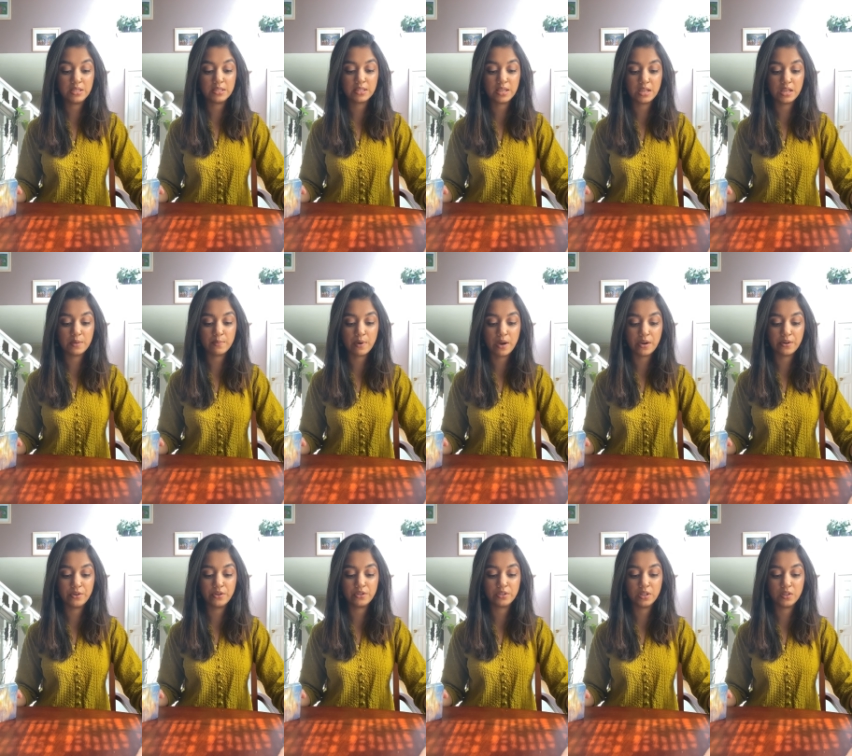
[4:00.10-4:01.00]
any
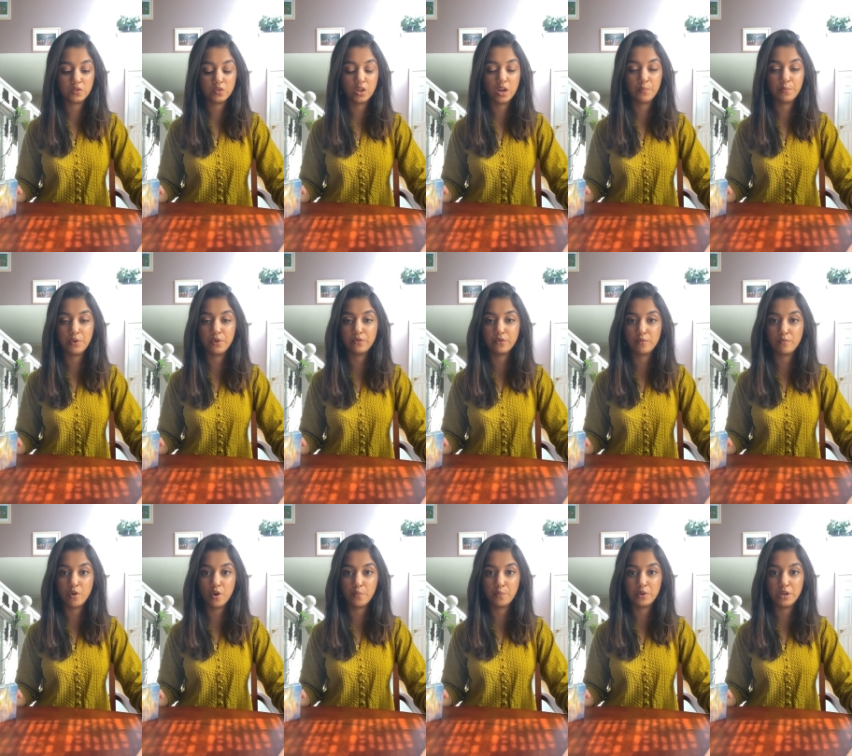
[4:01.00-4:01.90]
patterns that stop you from
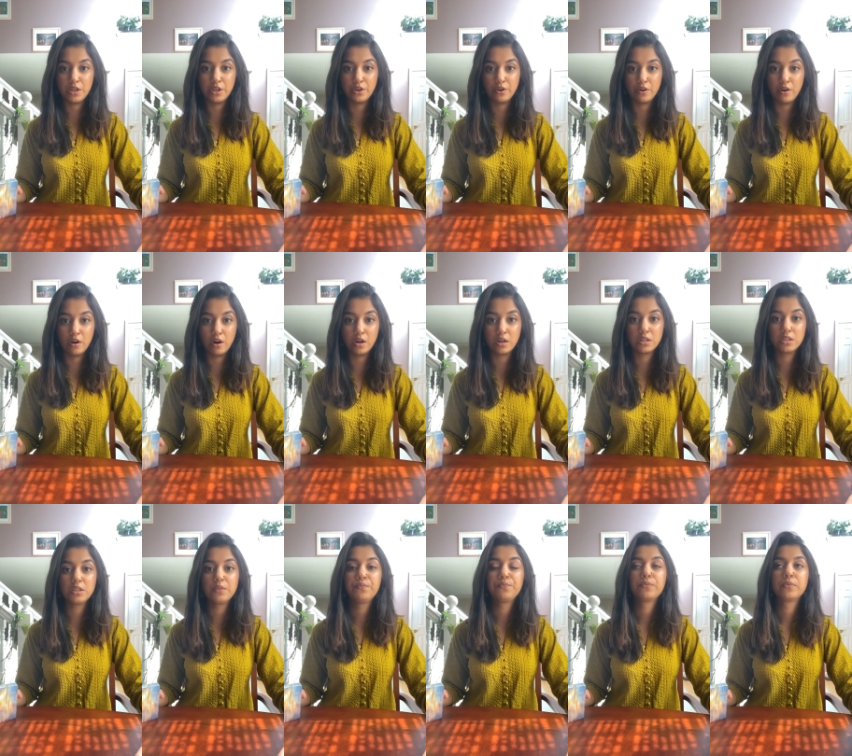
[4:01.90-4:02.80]
opening your
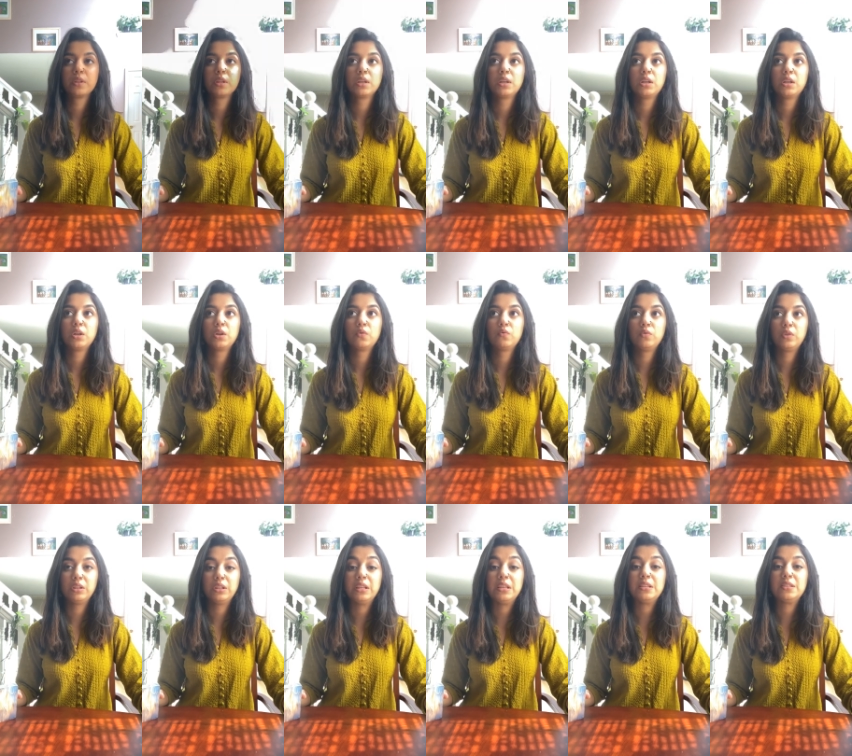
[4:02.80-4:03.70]
heart.
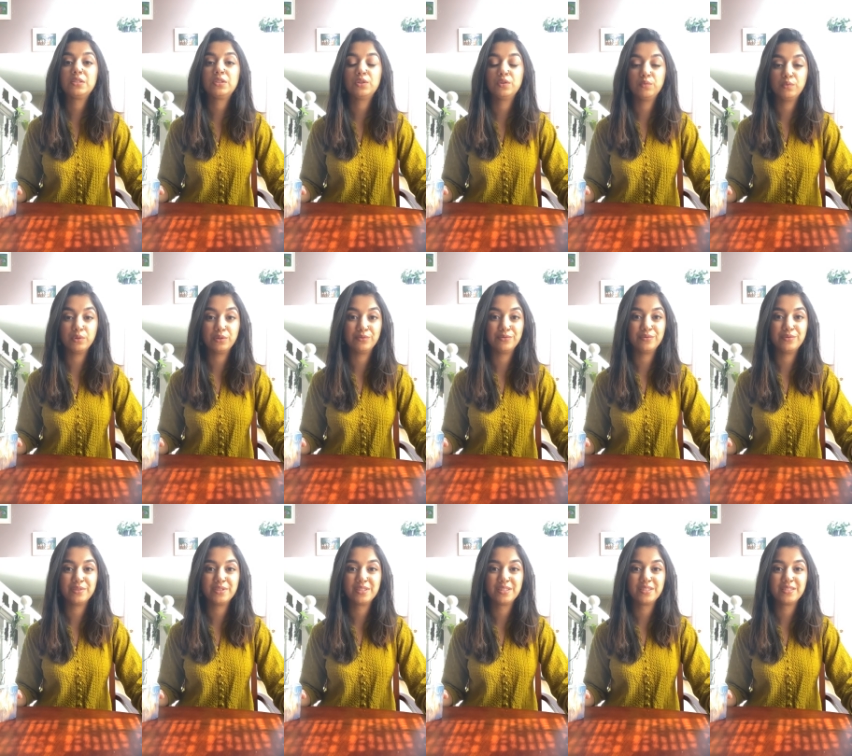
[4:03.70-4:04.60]
Release the
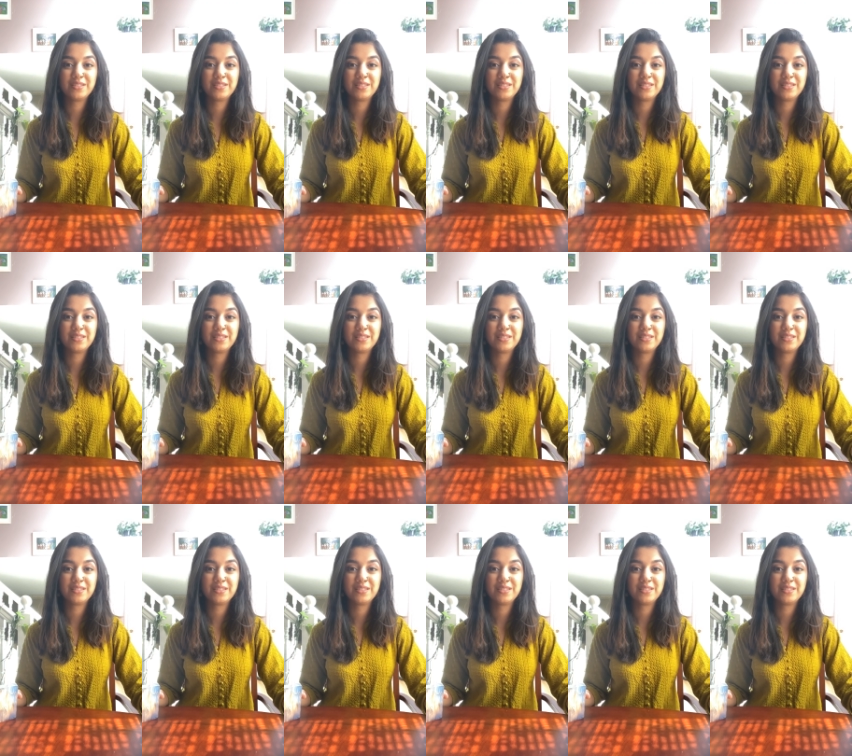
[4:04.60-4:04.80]
wounds.